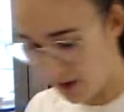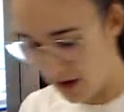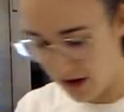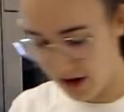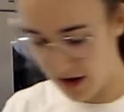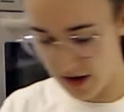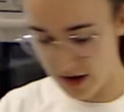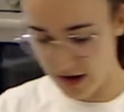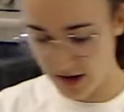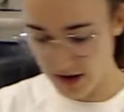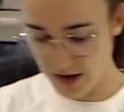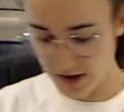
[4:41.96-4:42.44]

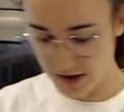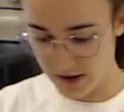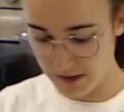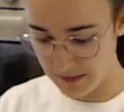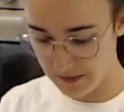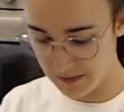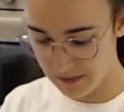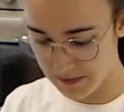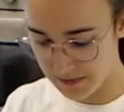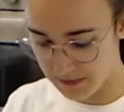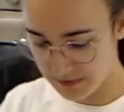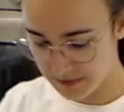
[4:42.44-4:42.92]
pile.
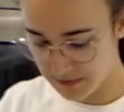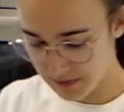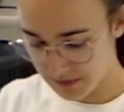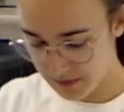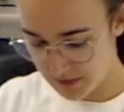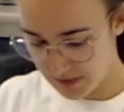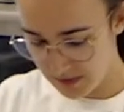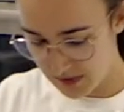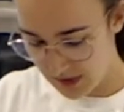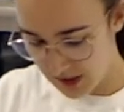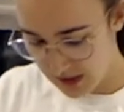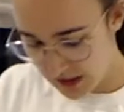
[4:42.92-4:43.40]

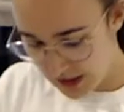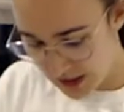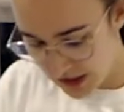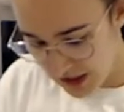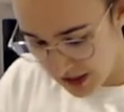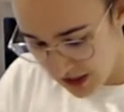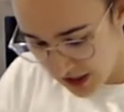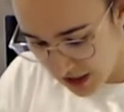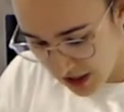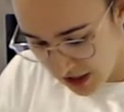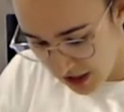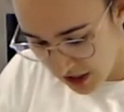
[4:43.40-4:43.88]

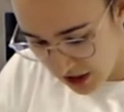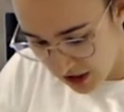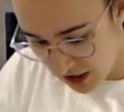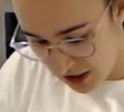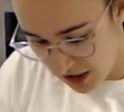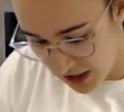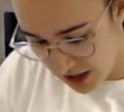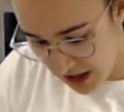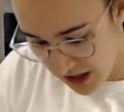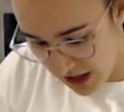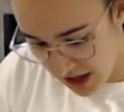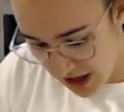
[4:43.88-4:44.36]
You're
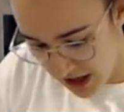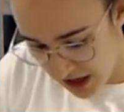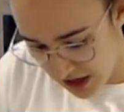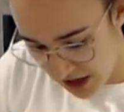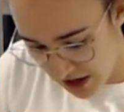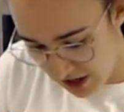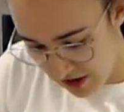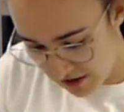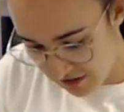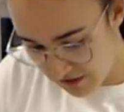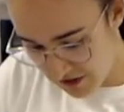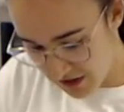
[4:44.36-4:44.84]
gonna cut
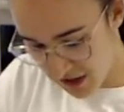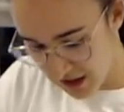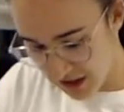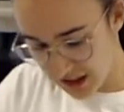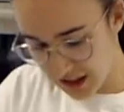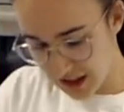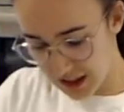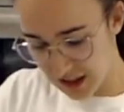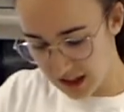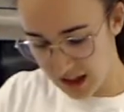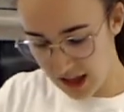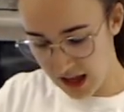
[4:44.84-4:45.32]
off the
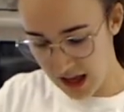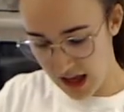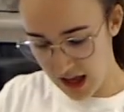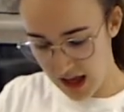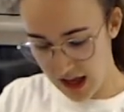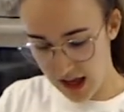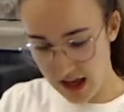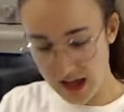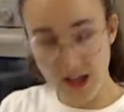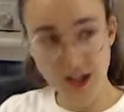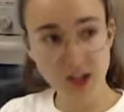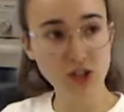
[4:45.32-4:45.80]
little
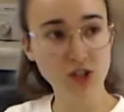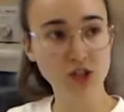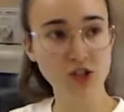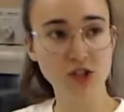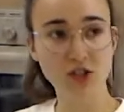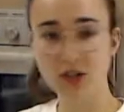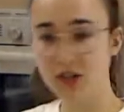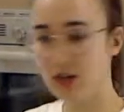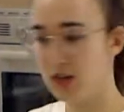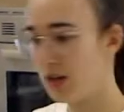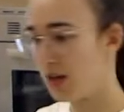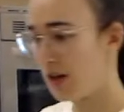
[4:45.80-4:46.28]

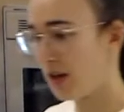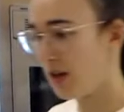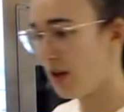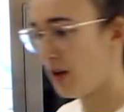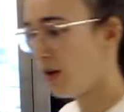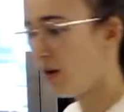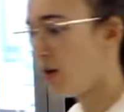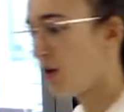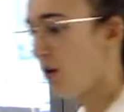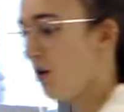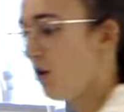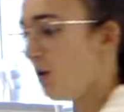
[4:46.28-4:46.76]
edge
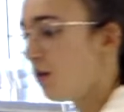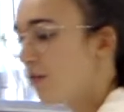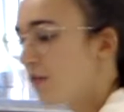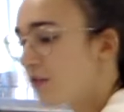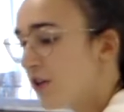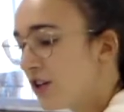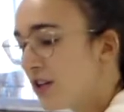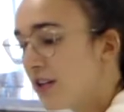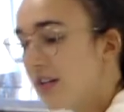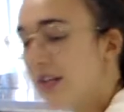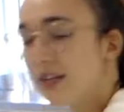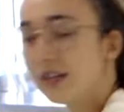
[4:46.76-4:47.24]
over
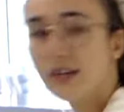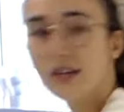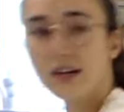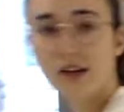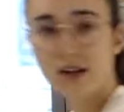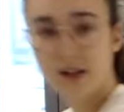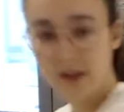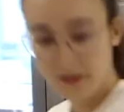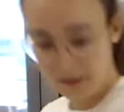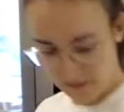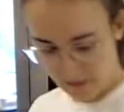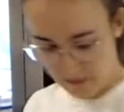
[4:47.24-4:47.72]
here.
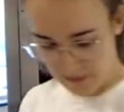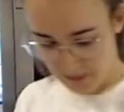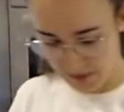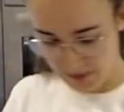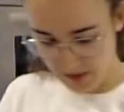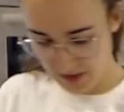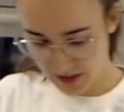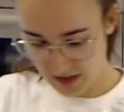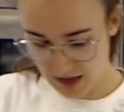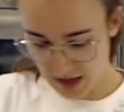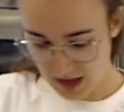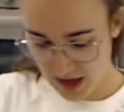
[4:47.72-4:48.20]

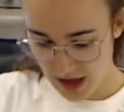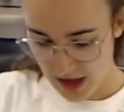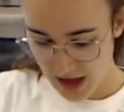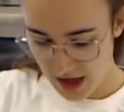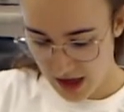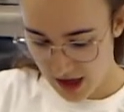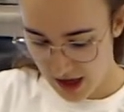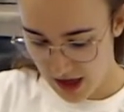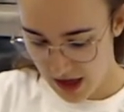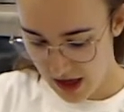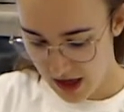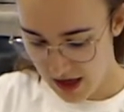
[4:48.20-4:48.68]

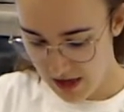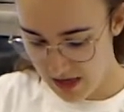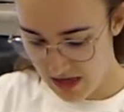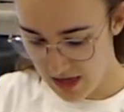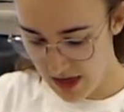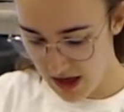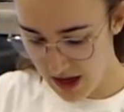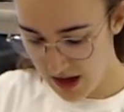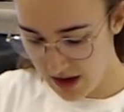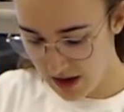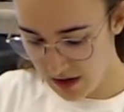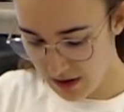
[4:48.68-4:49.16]
And
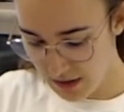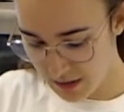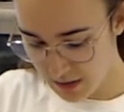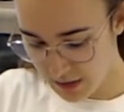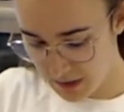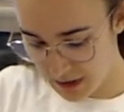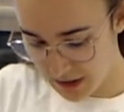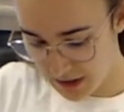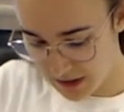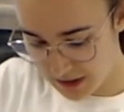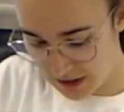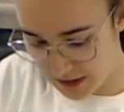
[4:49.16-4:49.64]
then
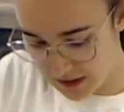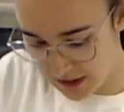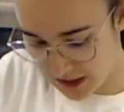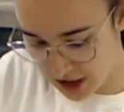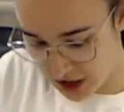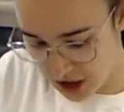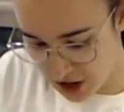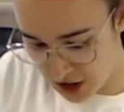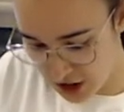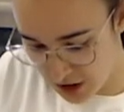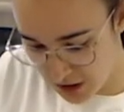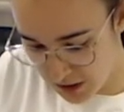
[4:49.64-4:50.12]
we're going
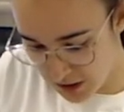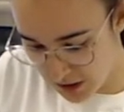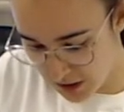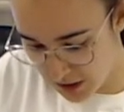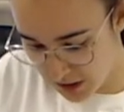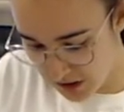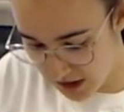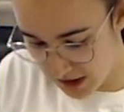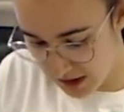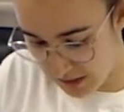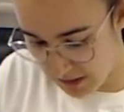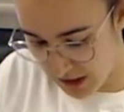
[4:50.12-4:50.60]
to
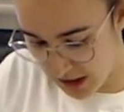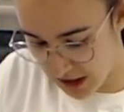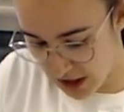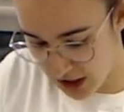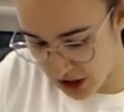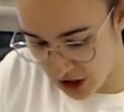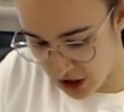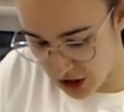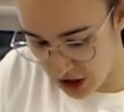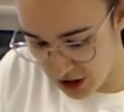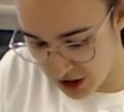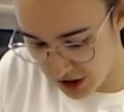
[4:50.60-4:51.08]
make
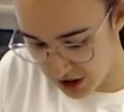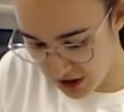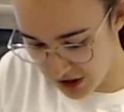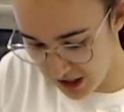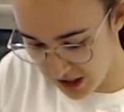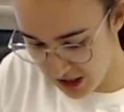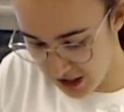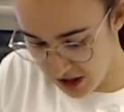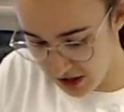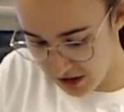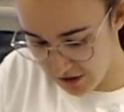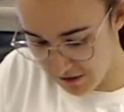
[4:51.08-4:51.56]
sure
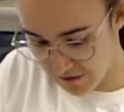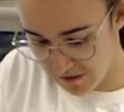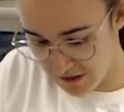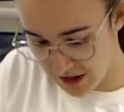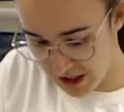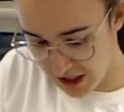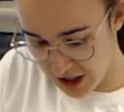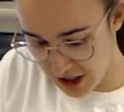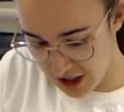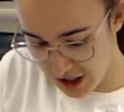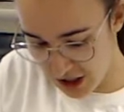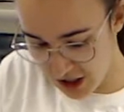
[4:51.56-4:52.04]
that your
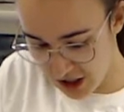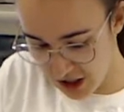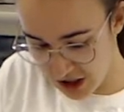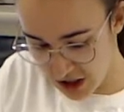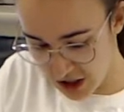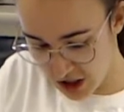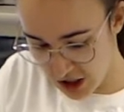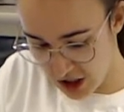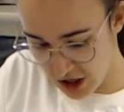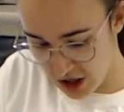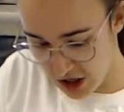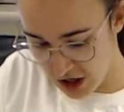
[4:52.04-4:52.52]

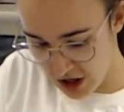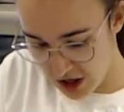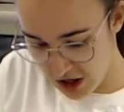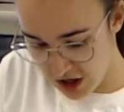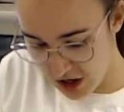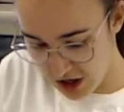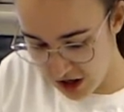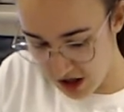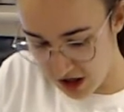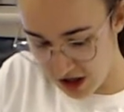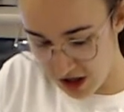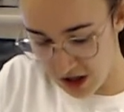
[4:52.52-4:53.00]
fingers
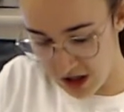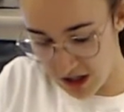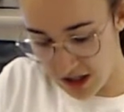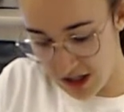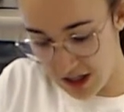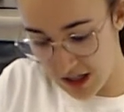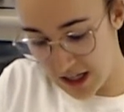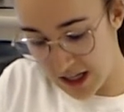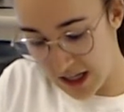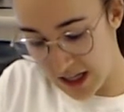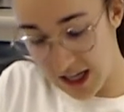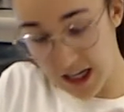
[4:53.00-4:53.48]
are
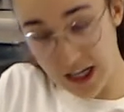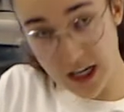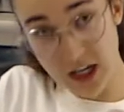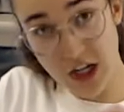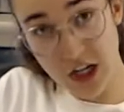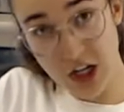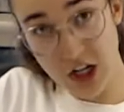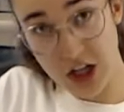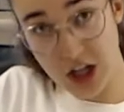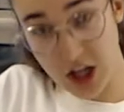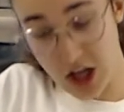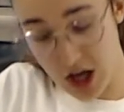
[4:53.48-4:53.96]
in a
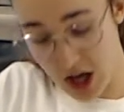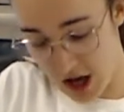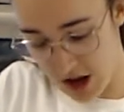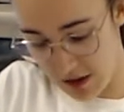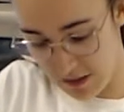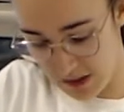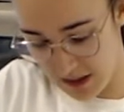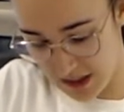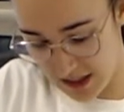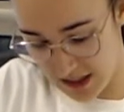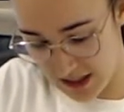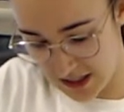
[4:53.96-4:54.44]
claw,
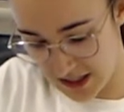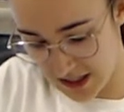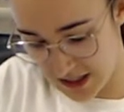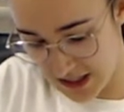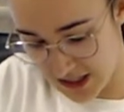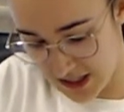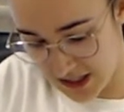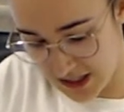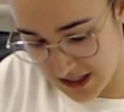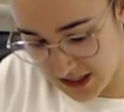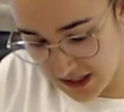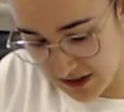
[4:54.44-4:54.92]
because
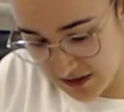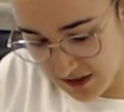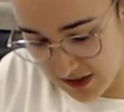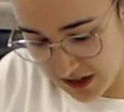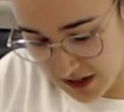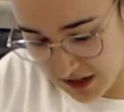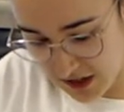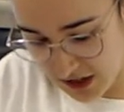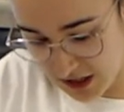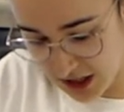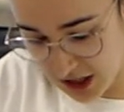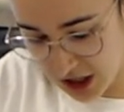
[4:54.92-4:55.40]
this is
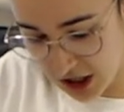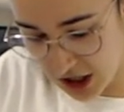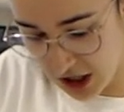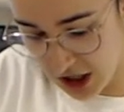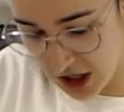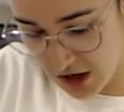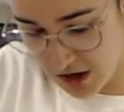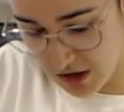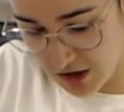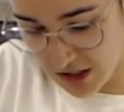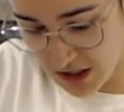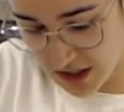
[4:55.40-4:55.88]
very
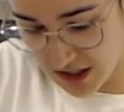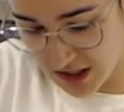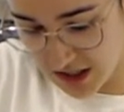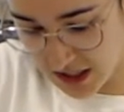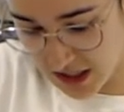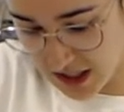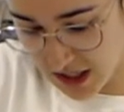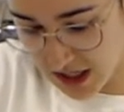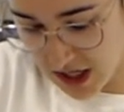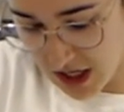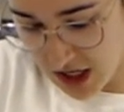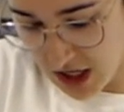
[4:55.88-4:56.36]
close.
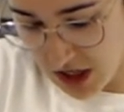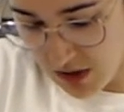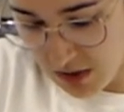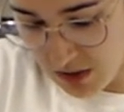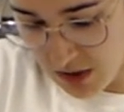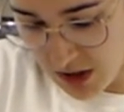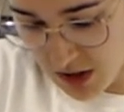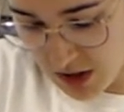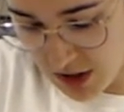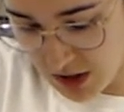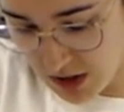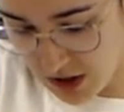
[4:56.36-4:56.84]

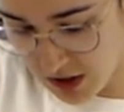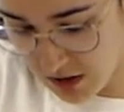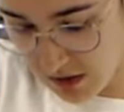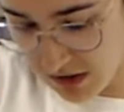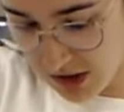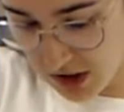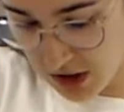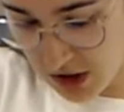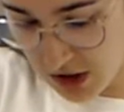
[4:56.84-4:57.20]
We are going